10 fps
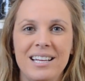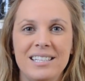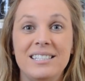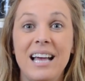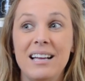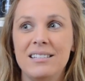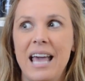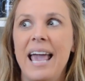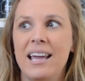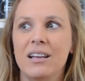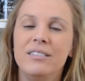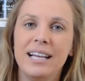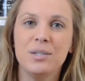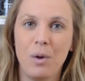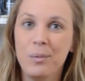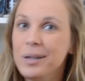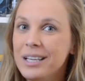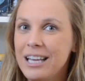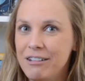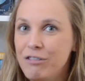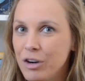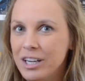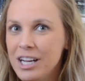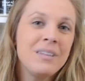says, hey, that's what we're looking for.